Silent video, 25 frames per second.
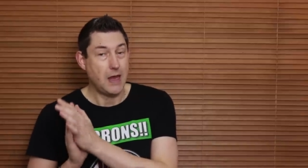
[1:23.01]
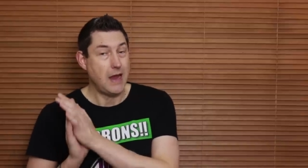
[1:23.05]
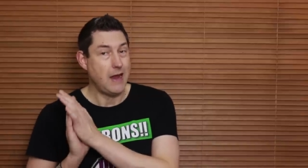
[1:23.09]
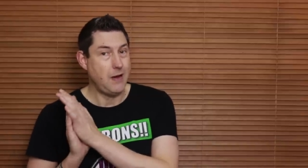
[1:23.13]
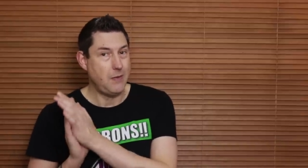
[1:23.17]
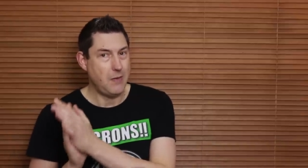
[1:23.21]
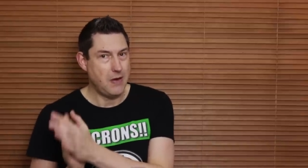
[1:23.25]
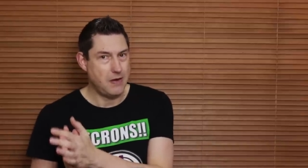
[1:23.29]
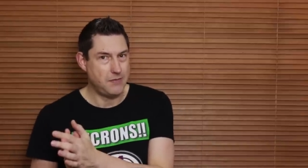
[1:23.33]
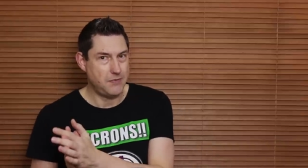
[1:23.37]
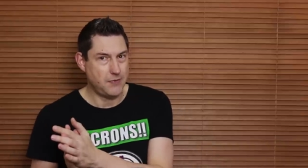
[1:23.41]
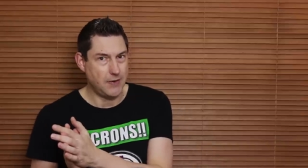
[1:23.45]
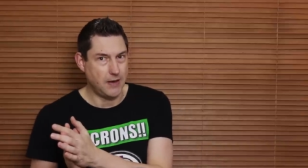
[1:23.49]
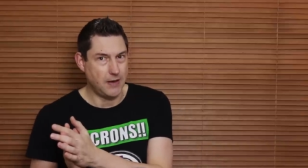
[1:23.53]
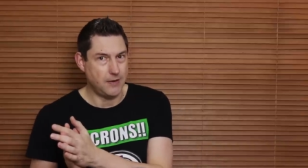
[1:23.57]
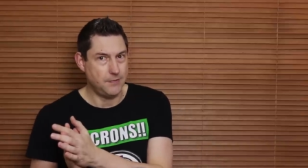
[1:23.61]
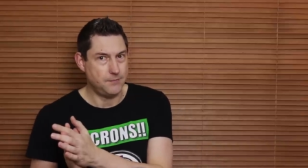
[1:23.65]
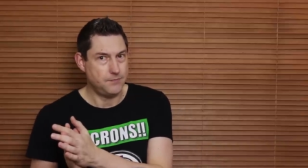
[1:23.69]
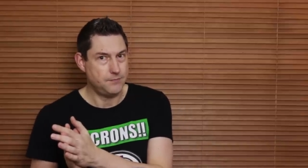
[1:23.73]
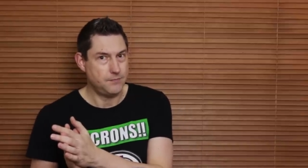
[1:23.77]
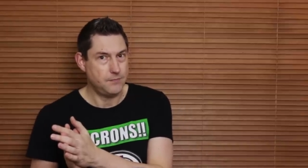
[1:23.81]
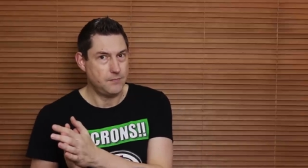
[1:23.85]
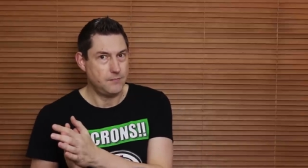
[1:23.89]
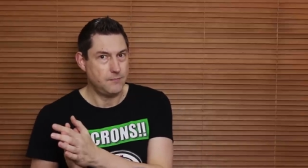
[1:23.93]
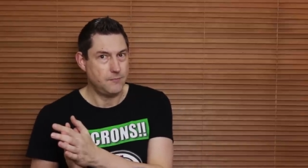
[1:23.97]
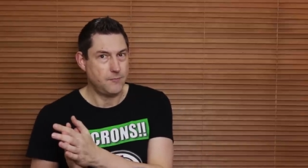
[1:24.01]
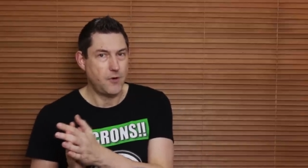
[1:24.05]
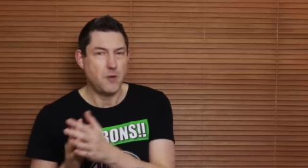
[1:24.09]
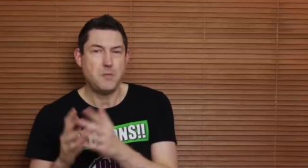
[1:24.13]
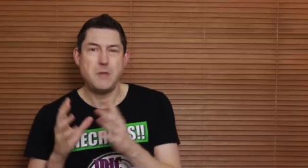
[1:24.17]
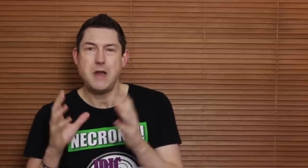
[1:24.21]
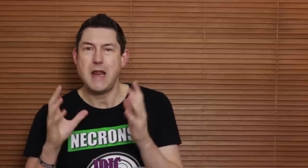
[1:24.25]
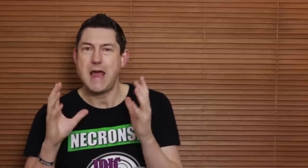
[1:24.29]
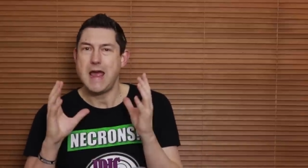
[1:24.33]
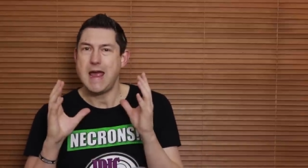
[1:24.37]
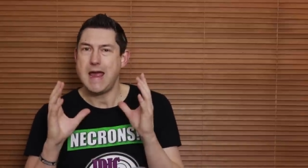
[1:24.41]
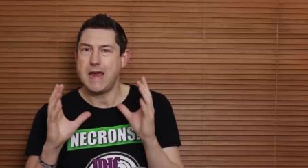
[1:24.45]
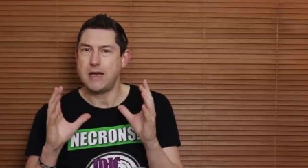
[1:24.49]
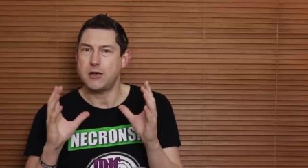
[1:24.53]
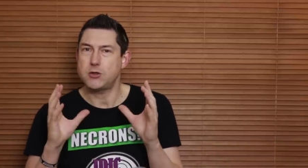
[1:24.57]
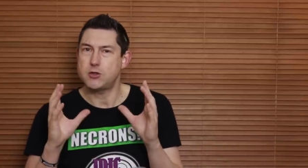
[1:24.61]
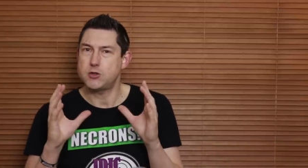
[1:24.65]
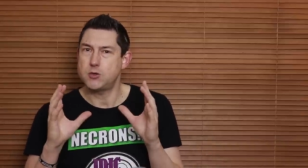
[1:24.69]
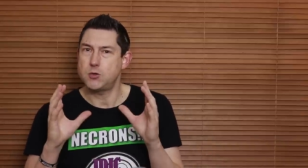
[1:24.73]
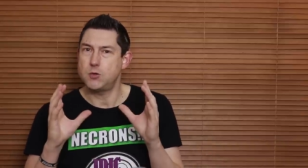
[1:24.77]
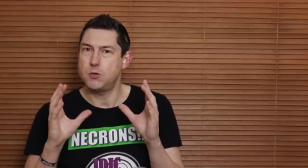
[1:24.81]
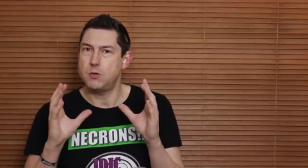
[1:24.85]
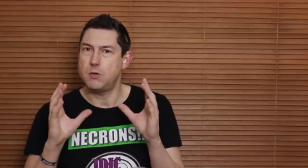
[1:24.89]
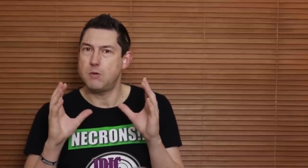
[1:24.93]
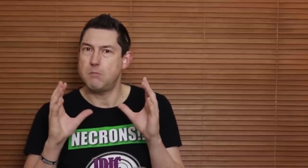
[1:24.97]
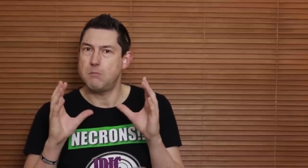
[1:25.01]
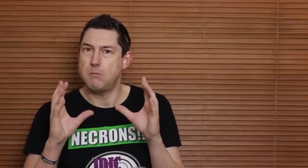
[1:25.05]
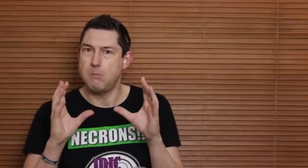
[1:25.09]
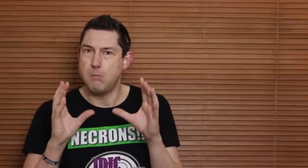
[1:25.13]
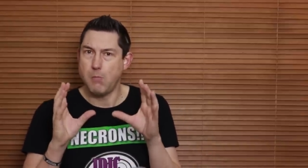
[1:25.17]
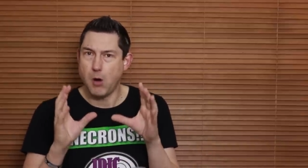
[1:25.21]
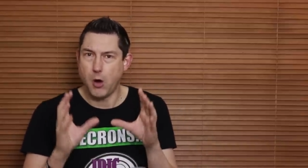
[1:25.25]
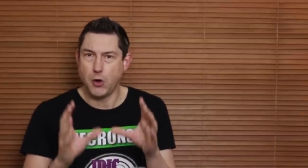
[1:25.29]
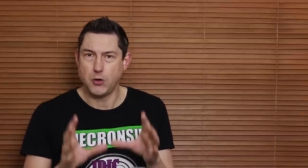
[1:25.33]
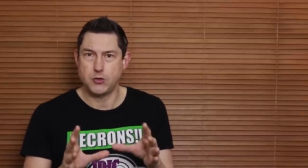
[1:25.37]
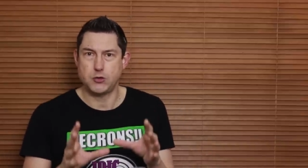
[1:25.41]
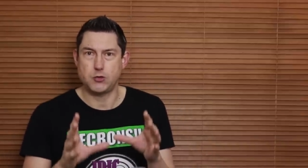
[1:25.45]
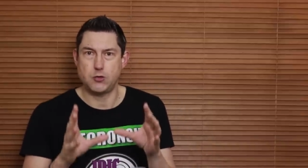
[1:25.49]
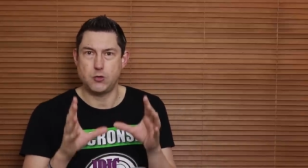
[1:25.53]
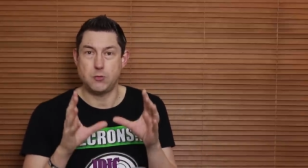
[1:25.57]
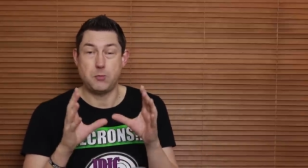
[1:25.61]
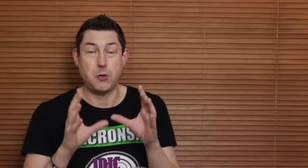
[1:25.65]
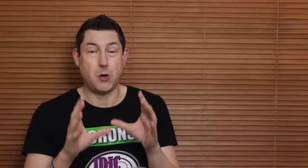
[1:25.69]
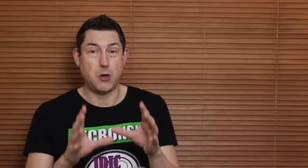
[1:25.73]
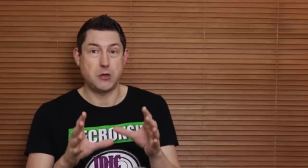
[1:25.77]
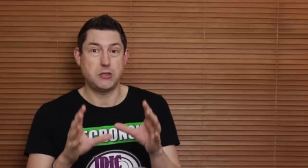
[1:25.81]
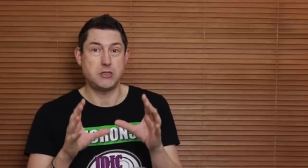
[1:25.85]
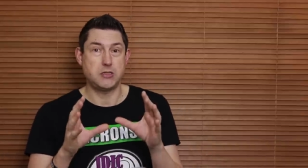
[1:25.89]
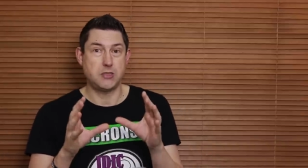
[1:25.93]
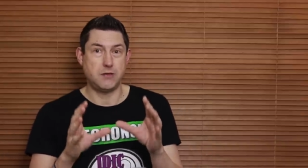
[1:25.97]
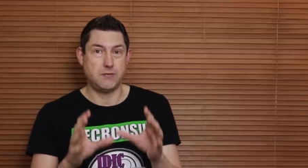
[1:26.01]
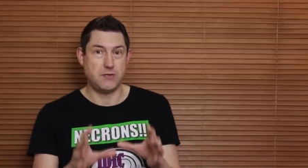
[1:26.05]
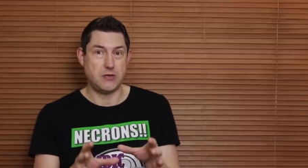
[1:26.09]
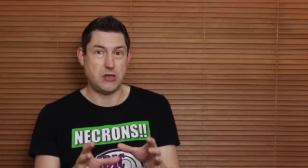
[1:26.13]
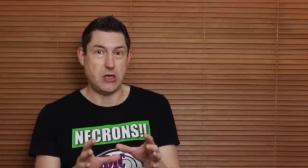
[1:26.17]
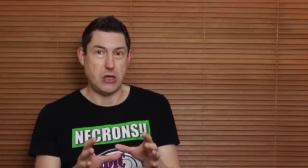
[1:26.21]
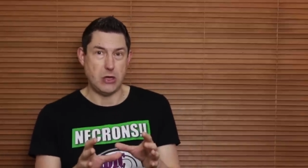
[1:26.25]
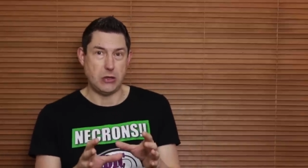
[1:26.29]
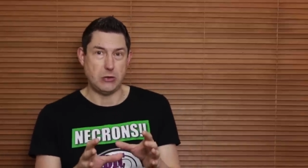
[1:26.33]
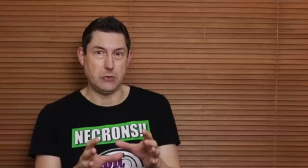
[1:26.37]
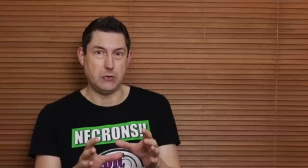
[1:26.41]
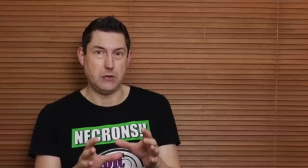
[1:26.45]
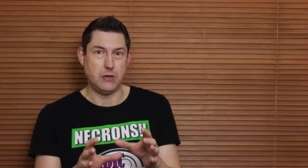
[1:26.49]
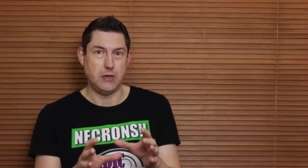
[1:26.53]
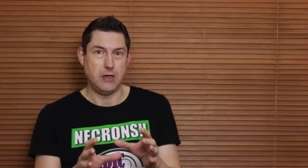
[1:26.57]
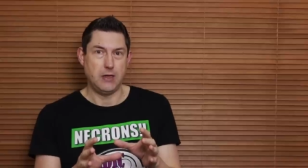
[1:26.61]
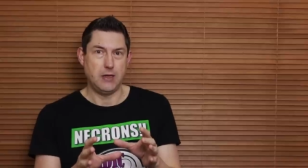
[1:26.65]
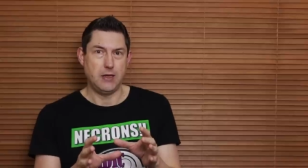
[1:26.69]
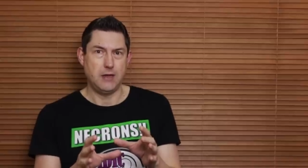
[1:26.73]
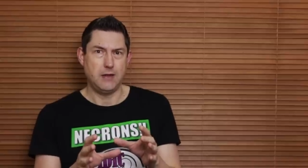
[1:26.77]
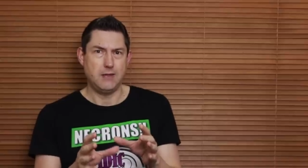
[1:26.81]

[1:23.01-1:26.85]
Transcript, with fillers: However, from an actual model point of view,